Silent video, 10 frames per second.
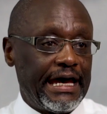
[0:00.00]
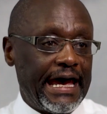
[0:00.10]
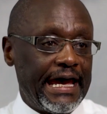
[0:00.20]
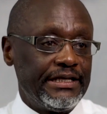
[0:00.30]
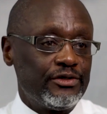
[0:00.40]

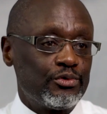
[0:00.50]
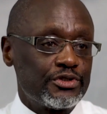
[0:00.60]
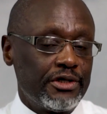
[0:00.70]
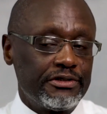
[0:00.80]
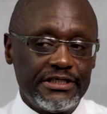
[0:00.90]
and
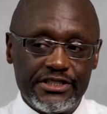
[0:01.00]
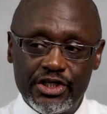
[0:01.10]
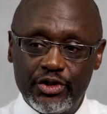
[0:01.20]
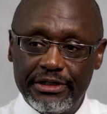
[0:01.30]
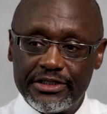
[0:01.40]
also
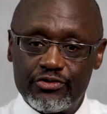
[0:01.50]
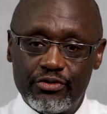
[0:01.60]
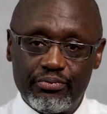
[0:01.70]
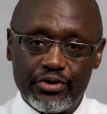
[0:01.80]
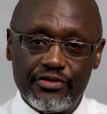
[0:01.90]
continuing to
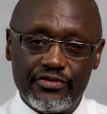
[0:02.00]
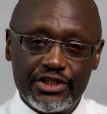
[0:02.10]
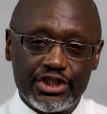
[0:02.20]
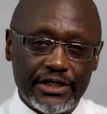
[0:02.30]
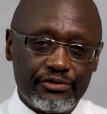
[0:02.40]
improve the
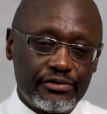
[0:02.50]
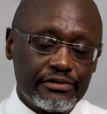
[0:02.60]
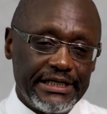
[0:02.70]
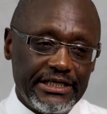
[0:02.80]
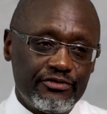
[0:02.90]

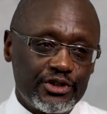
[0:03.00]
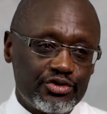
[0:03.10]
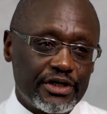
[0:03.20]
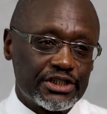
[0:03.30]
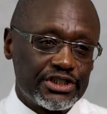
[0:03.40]
general
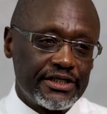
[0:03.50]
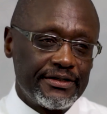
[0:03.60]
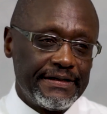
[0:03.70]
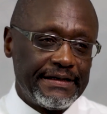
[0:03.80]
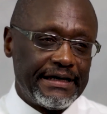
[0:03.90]
infrastructure
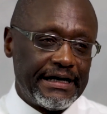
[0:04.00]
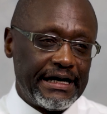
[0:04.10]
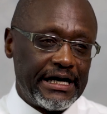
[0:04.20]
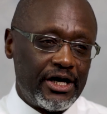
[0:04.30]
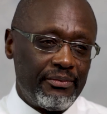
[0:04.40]

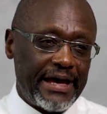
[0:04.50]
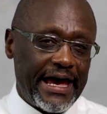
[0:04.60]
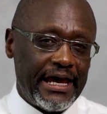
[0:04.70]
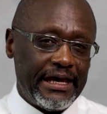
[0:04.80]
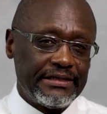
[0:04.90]

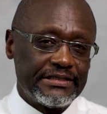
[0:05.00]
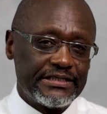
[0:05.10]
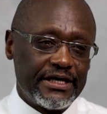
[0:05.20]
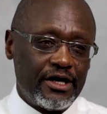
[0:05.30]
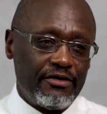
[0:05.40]
and
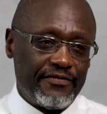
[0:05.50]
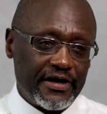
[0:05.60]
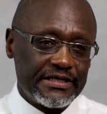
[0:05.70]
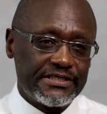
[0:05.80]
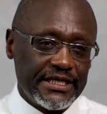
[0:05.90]

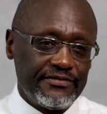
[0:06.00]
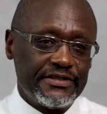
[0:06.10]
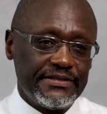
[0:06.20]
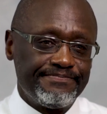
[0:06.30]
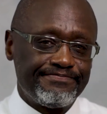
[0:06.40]
fire
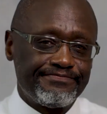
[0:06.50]
safety.